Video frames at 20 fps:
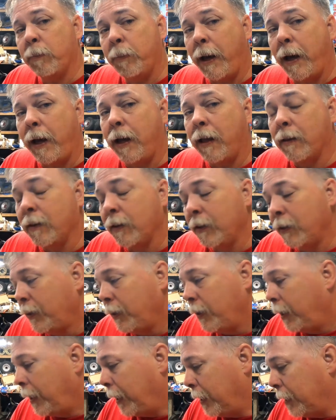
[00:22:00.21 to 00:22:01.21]
path.
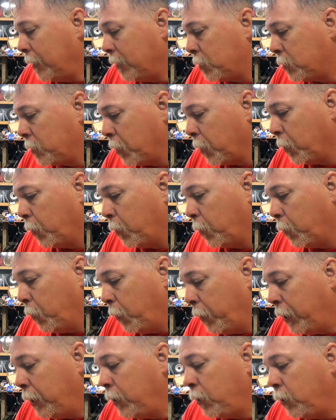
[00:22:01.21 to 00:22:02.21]
And so
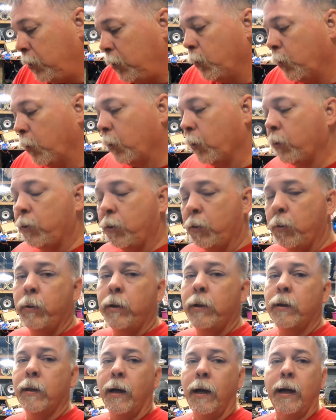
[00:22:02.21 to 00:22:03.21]
when you are
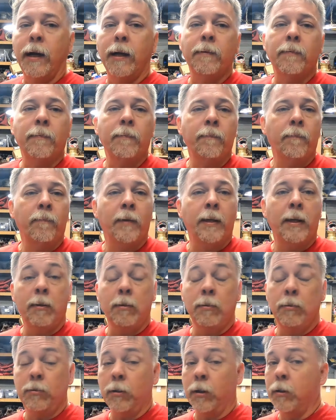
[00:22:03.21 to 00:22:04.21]
doing that,
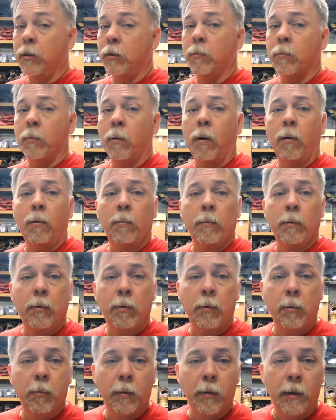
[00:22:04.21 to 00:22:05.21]
and there's nothing wrong with
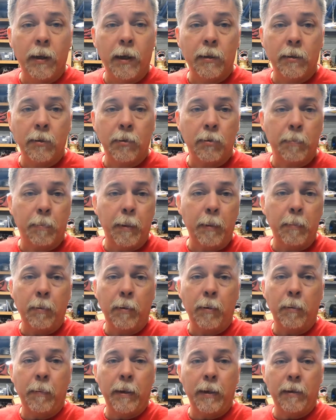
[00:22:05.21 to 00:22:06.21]
doing that. There's
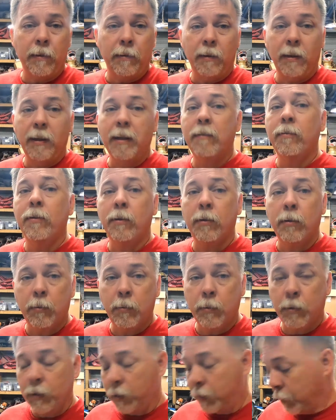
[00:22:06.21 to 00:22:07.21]
people that make a living
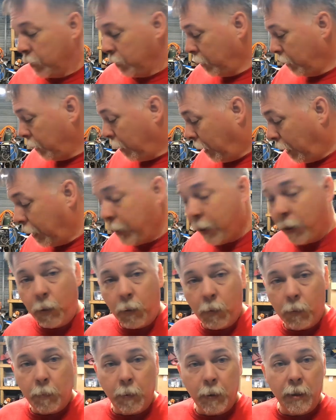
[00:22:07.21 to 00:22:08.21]
doing it. I
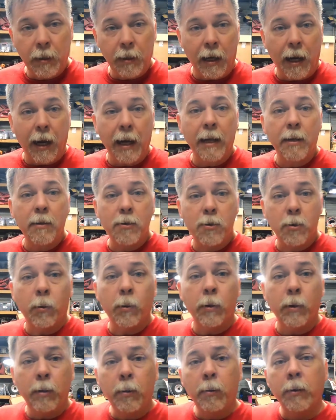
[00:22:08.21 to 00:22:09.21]
don't, but I
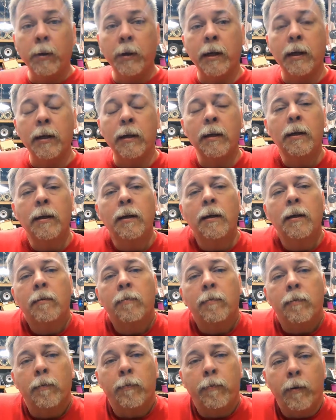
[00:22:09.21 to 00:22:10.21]
enjoy doing it
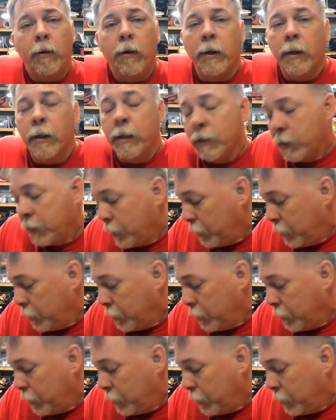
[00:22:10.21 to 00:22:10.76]
for fun.